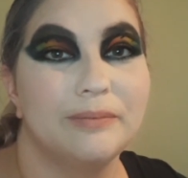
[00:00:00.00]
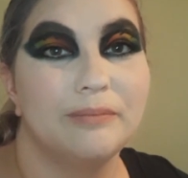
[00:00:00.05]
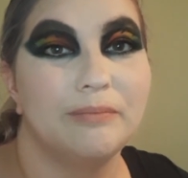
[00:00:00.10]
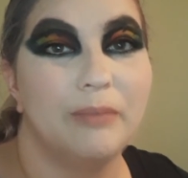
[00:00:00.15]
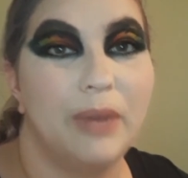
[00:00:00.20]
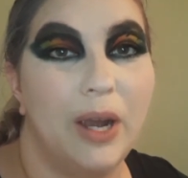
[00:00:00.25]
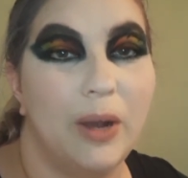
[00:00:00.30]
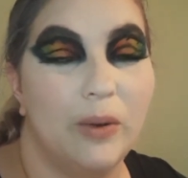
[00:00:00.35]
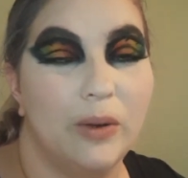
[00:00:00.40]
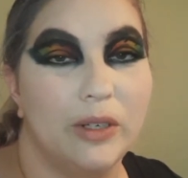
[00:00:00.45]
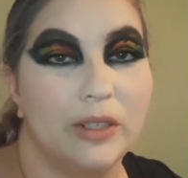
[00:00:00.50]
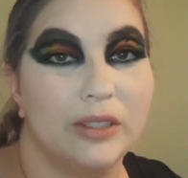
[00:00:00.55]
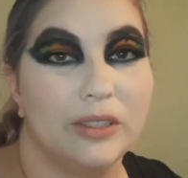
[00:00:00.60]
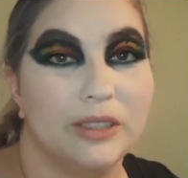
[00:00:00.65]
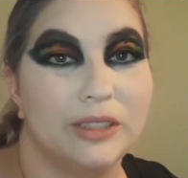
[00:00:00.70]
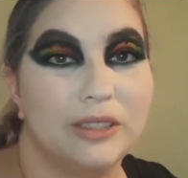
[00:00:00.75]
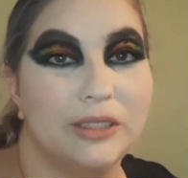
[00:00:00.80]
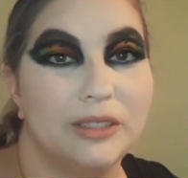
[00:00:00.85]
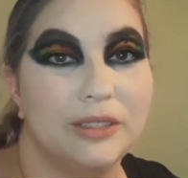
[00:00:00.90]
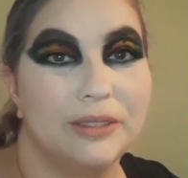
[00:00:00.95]

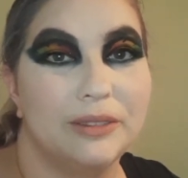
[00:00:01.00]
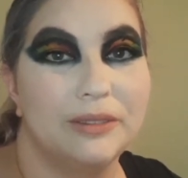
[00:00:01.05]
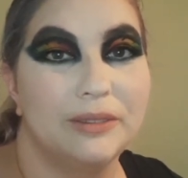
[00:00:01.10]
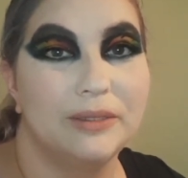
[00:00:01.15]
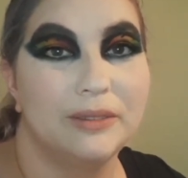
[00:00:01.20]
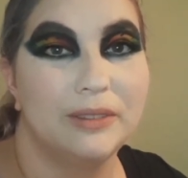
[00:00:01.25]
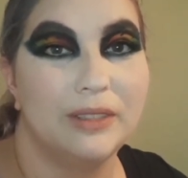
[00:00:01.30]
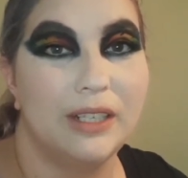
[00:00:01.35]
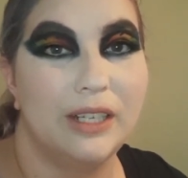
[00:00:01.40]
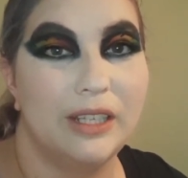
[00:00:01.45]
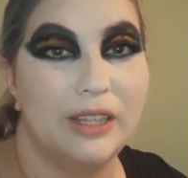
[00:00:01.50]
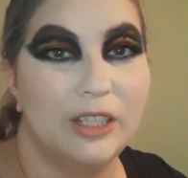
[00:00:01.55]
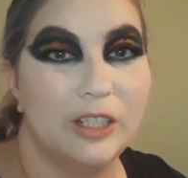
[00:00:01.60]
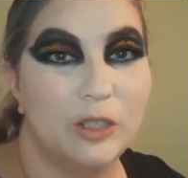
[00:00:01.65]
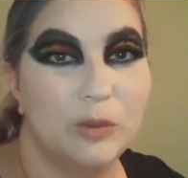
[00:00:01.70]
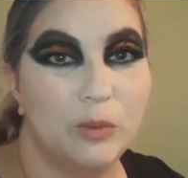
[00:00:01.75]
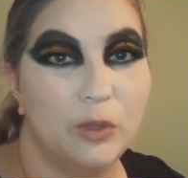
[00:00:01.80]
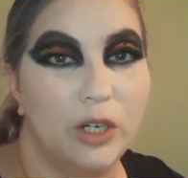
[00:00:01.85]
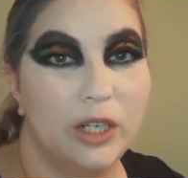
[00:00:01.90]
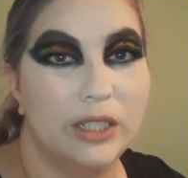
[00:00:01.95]
powders in this
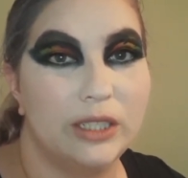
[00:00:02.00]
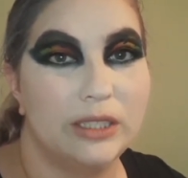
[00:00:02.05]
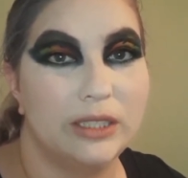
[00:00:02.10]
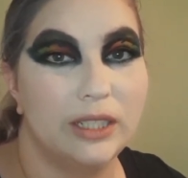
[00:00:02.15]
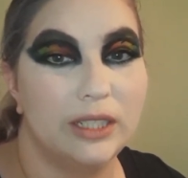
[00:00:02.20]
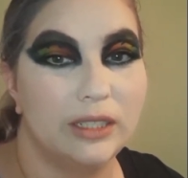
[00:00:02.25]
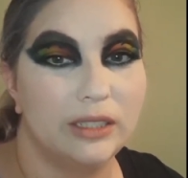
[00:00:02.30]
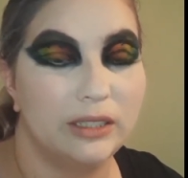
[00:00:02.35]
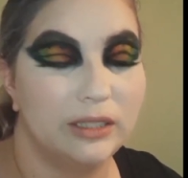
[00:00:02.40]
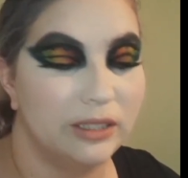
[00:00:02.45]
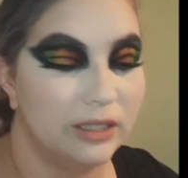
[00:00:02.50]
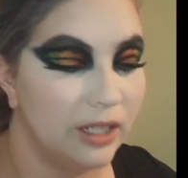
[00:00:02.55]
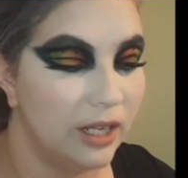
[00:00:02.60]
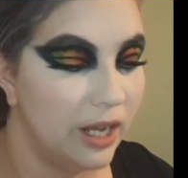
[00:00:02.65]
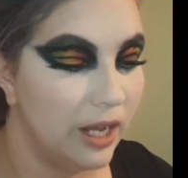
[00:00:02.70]
process.